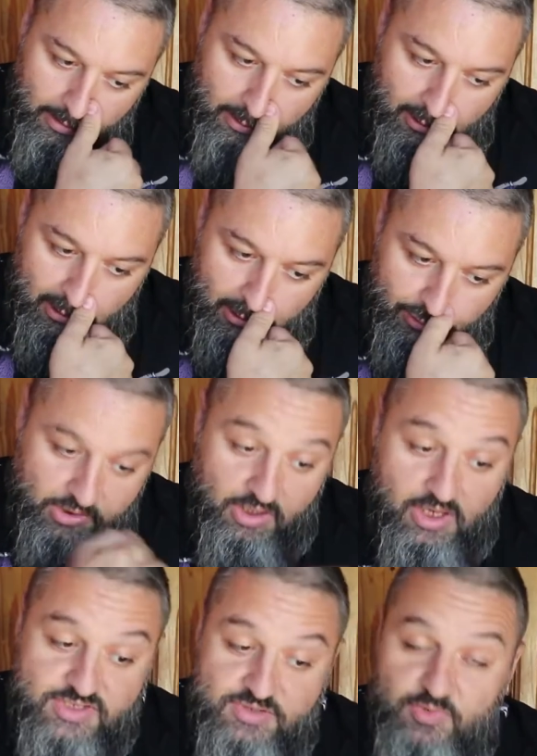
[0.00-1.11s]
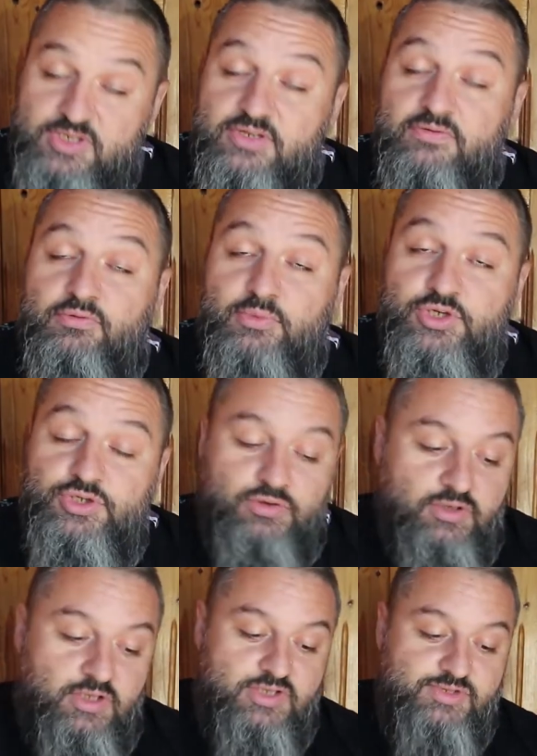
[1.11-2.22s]
You can customize the information on
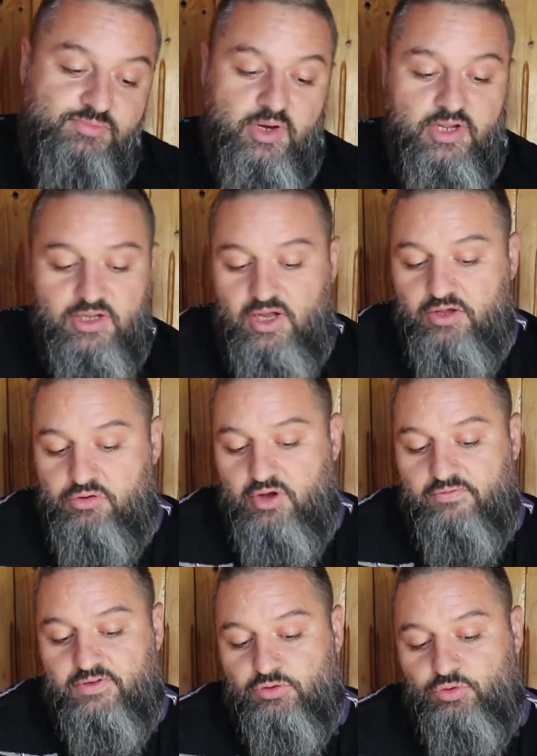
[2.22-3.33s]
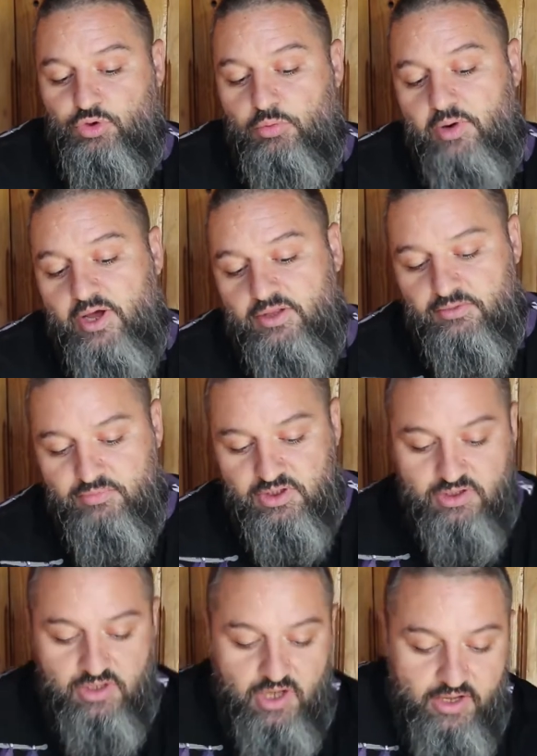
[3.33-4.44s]
the display, like you have the top line, the
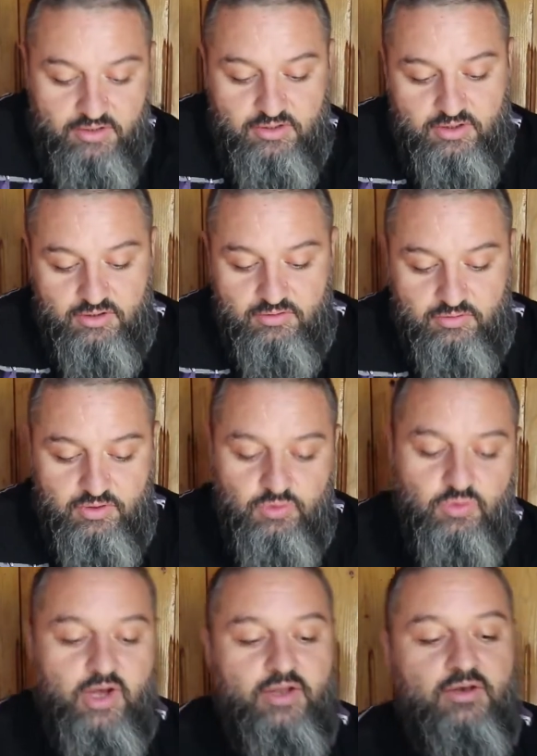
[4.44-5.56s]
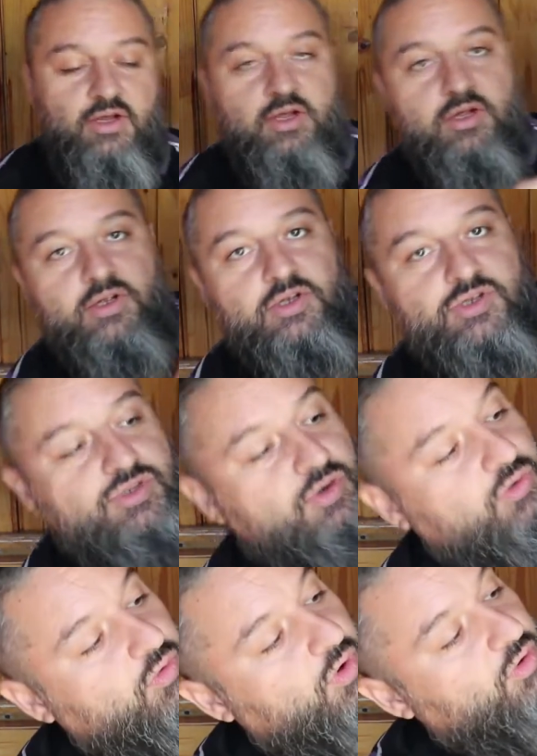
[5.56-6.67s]
middle line, the low line.
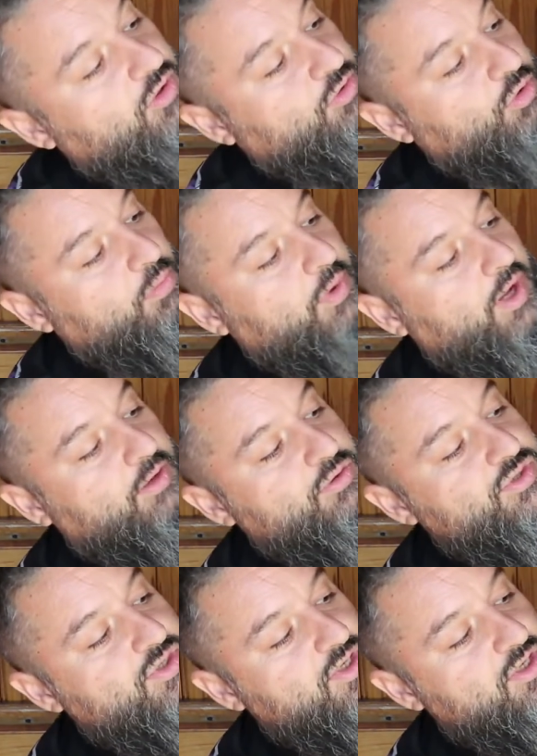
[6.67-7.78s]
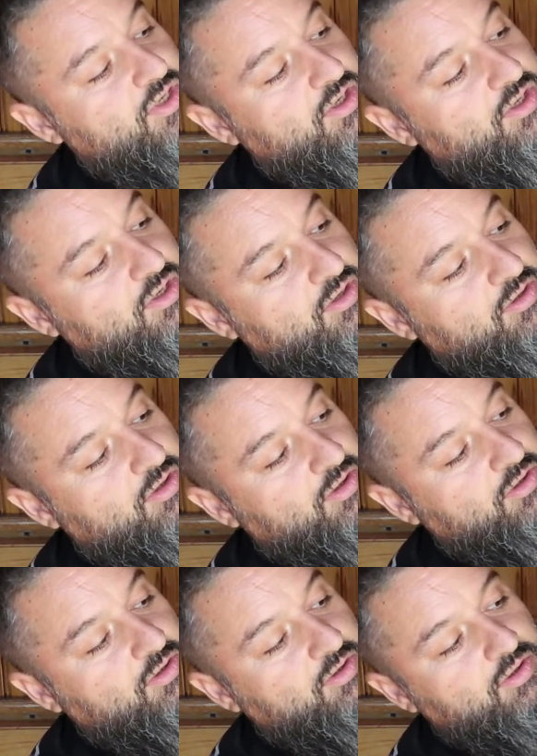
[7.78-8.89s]
So on the top line you see
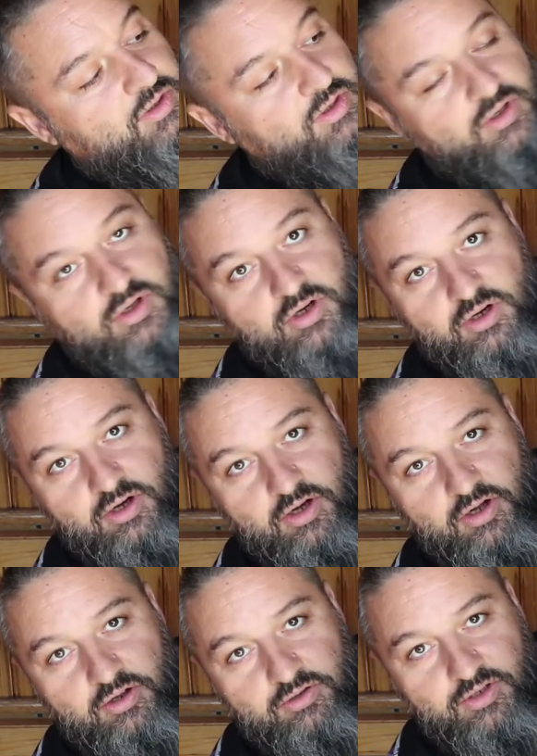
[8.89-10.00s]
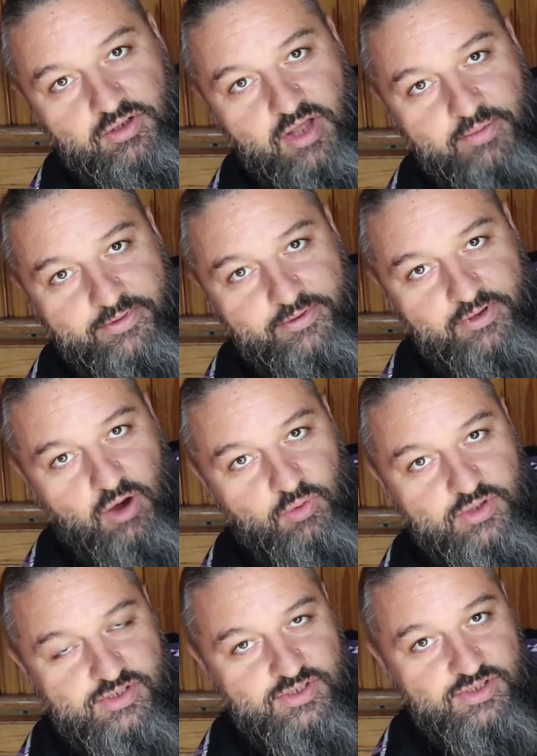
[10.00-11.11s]
the depth. Now
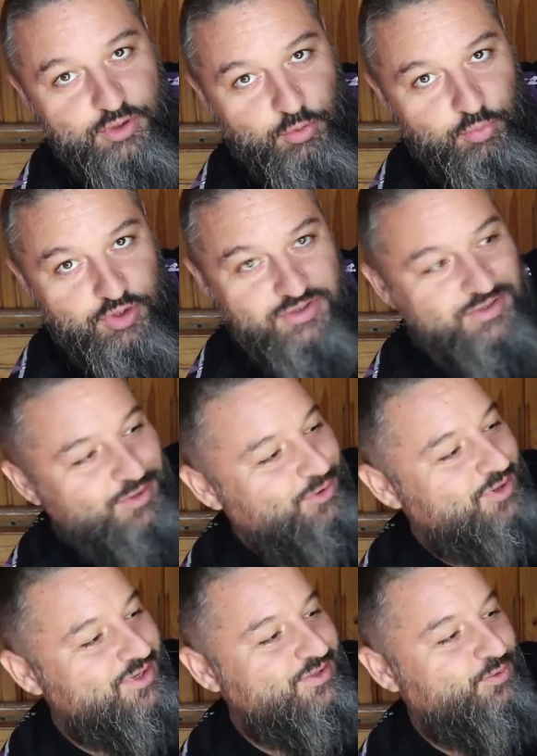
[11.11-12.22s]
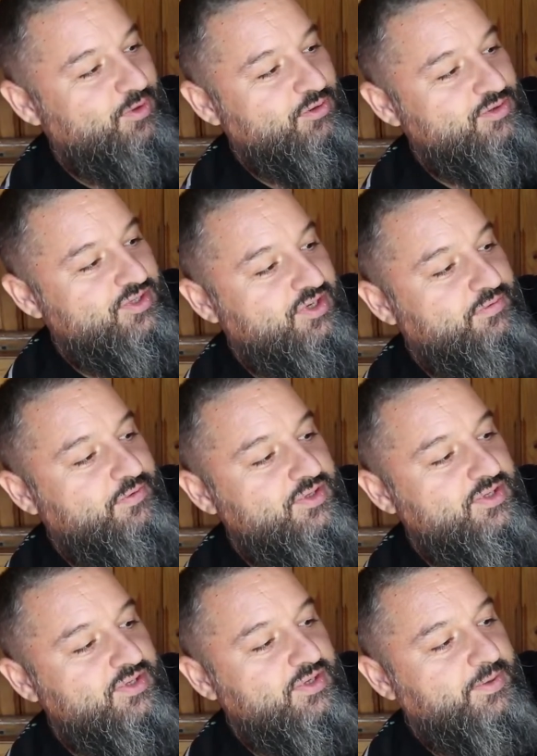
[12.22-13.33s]
it's 0.0 because we're on
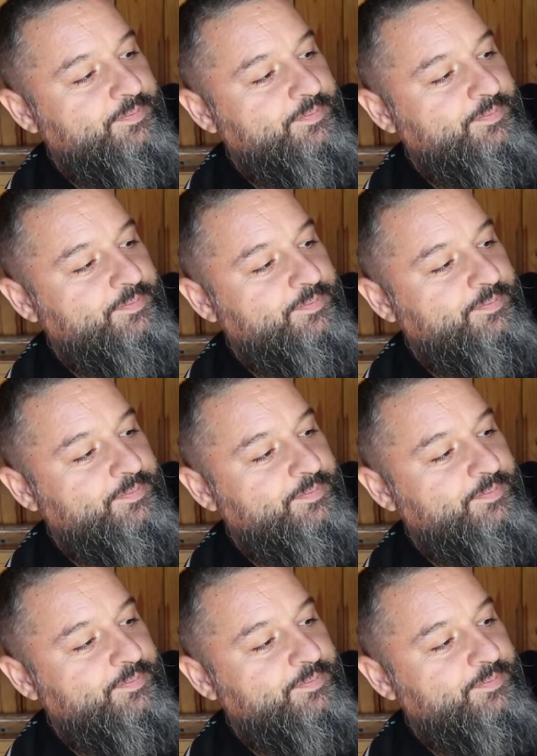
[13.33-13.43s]
surface.